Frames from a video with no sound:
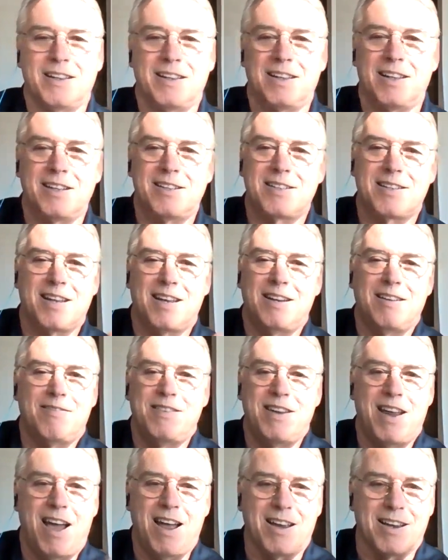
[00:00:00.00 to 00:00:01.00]
it's kind of
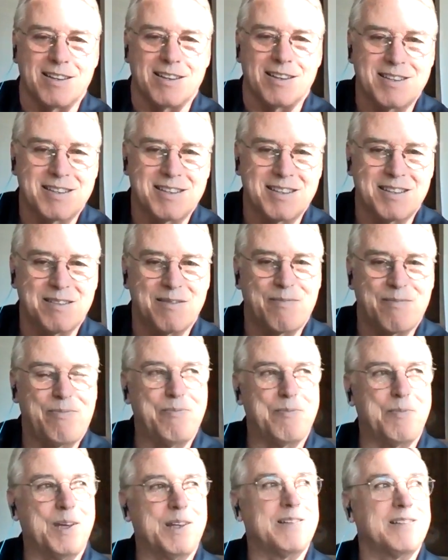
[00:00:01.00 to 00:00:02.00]
nice.
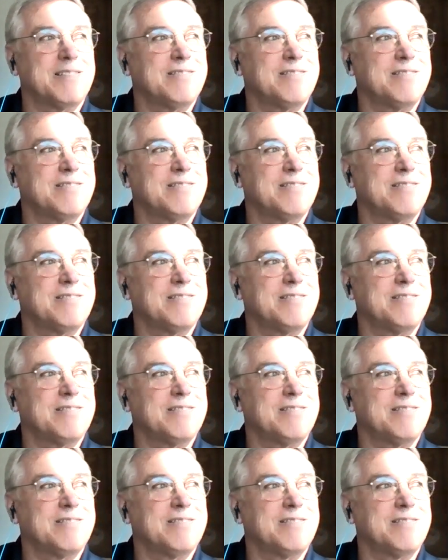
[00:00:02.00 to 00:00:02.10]
But